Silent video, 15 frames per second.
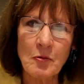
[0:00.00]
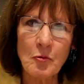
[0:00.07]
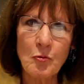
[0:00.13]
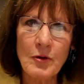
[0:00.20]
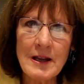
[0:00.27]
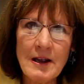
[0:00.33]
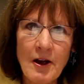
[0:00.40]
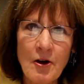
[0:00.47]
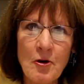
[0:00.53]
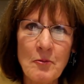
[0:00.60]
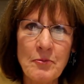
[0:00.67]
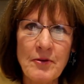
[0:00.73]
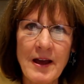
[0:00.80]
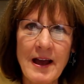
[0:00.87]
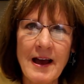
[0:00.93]
We hope
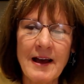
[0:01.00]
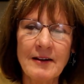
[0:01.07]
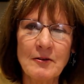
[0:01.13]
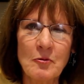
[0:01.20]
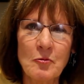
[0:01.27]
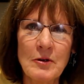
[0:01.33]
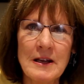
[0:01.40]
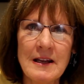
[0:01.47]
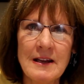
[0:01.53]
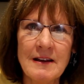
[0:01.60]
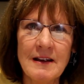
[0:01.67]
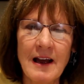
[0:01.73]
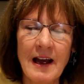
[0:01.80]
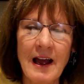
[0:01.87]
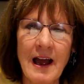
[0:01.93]
that
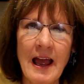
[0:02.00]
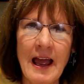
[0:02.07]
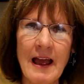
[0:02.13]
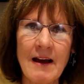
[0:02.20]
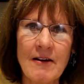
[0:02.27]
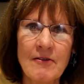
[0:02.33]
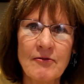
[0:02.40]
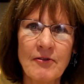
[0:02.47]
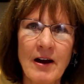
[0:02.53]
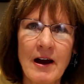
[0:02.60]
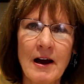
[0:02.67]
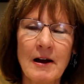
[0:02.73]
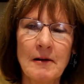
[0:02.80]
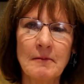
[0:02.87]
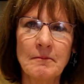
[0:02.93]
we have
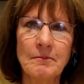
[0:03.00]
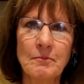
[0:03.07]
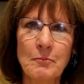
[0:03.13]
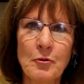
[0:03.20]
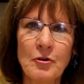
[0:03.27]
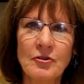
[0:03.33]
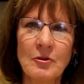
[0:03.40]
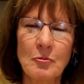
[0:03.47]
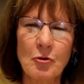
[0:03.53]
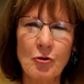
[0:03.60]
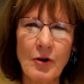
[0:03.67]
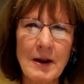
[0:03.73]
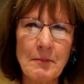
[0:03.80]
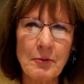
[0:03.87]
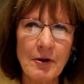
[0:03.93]
put some
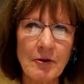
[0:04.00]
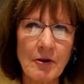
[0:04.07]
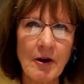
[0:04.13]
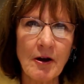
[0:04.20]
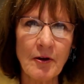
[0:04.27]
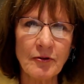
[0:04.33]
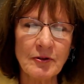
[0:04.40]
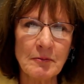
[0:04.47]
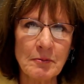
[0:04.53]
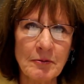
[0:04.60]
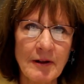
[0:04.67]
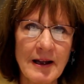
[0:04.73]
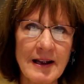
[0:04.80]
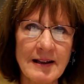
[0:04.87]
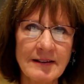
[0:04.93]
great protocols in
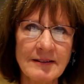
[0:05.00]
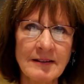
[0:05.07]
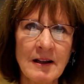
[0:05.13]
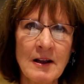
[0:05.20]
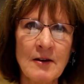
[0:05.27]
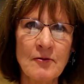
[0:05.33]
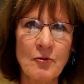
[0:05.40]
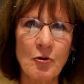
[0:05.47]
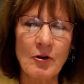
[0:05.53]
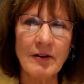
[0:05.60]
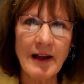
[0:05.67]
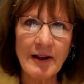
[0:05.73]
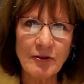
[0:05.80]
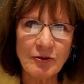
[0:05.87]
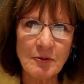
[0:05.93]
place for
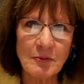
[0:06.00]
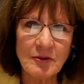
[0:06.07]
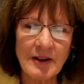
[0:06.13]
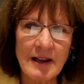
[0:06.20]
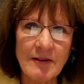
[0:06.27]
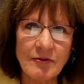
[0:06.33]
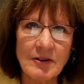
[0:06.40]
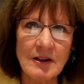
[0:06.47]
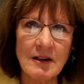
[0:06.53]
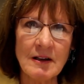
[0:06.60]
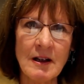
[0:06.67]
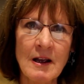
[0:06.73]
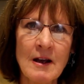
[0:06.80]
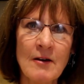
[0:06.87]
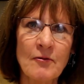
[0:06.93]
classroom safety,
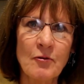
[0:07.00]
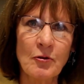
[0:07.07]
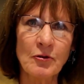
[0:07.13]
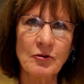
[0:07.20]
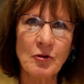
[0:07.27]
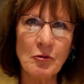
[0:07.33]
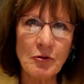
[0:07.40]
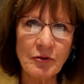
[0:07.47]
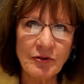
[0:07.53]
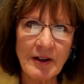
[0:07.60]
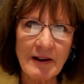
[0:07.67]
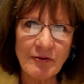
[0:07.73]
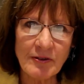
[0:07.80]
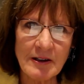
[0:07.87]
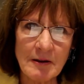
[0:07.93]
for school
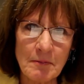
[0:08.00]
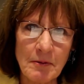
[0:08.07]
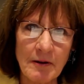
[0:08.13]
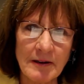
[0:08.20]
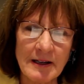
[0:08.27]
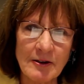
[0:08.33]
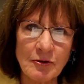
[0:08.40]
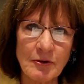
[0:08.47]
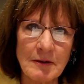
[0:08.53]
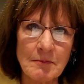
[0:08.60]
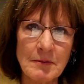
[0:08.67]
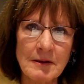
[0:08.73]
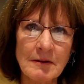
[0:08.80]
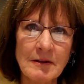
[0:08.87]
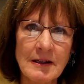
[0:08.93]
safety upon entering
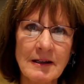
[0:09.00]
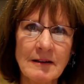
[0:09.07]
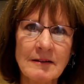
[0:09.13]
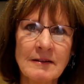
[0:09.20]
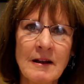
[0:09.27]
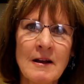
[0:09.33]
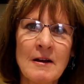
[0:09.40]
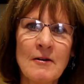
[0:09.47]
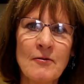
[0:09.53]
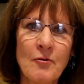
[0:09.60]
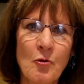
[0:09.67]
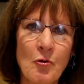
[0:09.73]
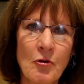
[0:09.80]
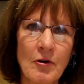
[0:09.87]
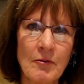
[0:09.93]
buildings,
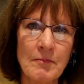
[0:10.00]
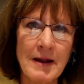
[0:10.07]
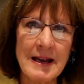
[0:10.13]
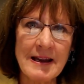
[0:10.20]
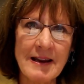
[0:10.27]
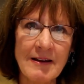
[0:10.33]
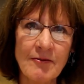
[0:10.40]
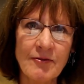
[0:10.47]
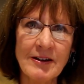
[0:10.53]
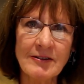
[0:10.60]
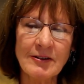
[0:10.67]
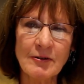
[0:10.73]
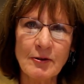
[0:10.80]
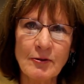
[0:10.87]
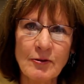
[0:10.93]
for making
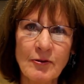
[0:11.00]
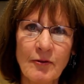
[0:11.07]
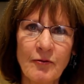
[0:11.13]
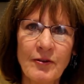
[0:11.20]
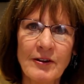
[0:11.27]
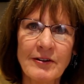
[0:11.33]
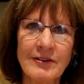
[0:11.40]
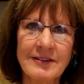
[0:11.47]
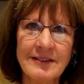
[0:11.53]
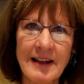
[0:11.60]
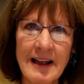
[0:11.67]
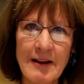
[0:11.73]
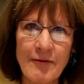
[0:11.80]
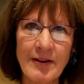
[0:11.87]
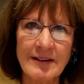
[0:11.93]
visitors feel
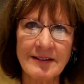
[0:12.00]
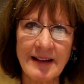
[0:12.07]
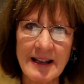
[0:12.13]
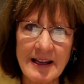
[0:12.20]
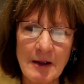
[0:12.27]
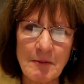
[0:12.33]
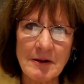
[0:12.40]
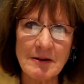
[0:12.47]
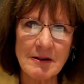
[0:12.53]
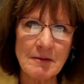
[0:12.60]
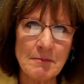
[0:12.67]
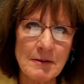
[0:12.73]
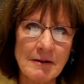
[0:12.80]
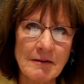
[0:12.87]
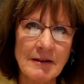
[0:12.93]
safe as they come into the
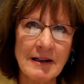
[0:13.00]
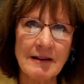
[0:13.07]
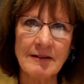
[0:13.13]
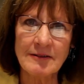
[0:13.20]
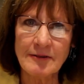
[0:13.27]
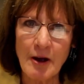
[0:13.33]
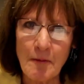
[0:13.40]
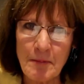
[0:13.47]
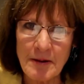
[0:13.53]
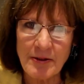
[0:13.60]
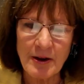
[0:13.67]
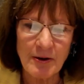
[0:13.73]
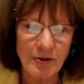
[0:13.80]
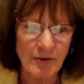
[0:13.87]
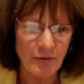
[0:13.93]
building, stopping
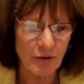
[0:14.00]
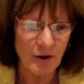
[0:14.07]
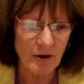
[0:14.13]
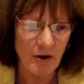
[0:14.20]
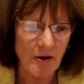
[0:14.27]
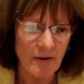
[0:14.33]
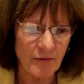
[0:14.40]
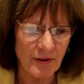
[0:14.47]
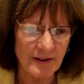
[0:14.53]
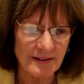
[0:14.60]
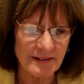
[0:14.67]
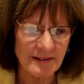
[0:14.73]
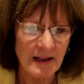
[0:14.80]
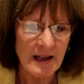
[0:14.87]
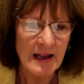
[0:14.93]
there at the front
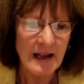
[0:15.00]
office.